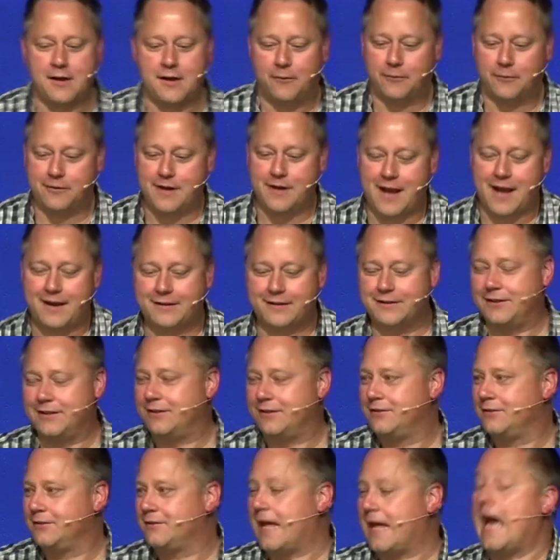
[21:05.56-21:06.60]
We're not going to
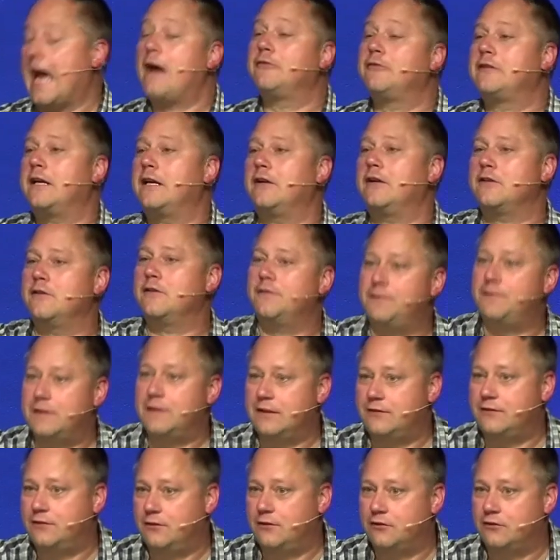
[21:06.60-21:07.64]
do that. How dare you
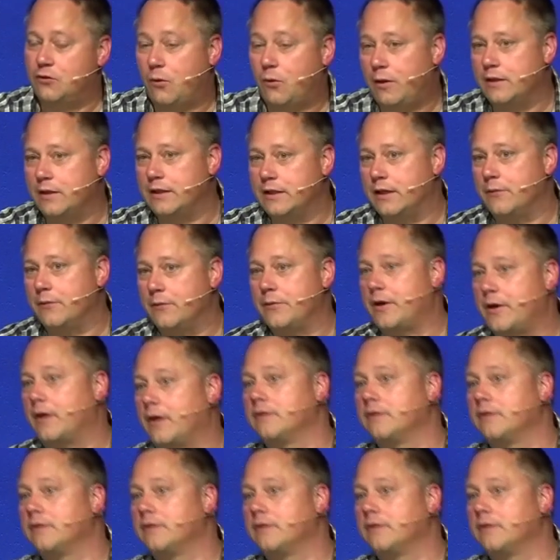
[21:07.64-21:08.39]
fix your toilet when our